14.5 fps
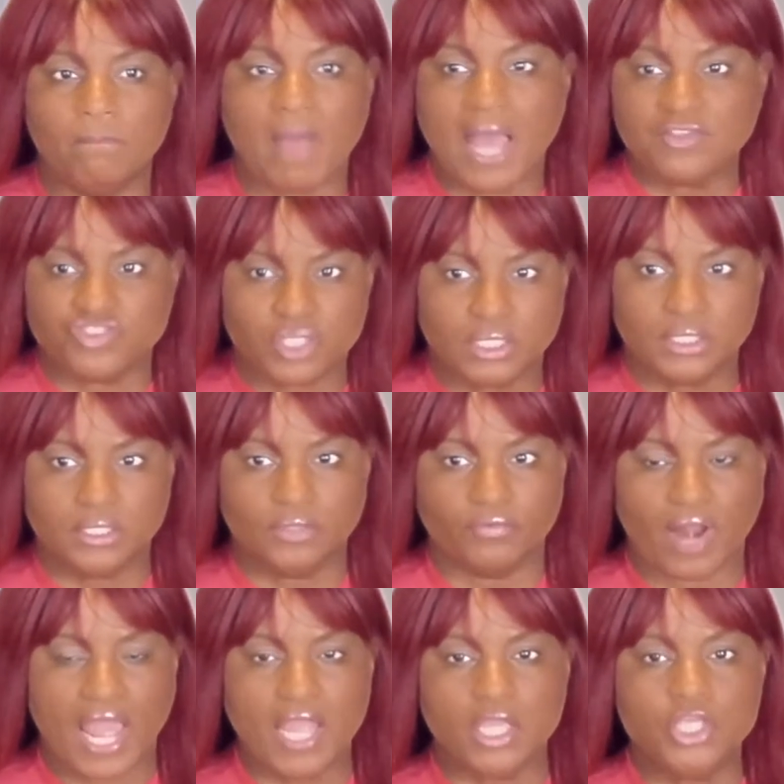magically,
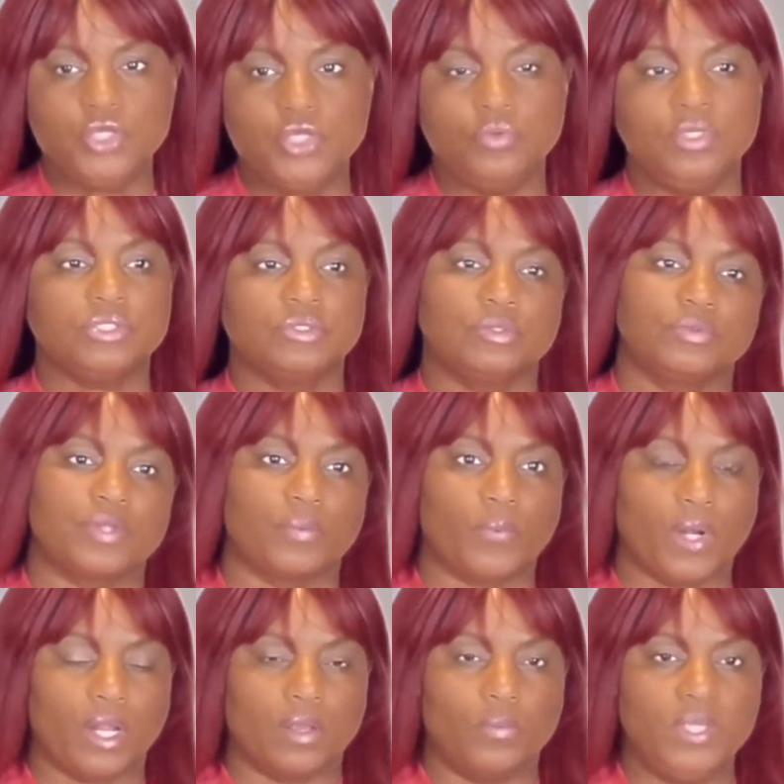right? You need to do the work.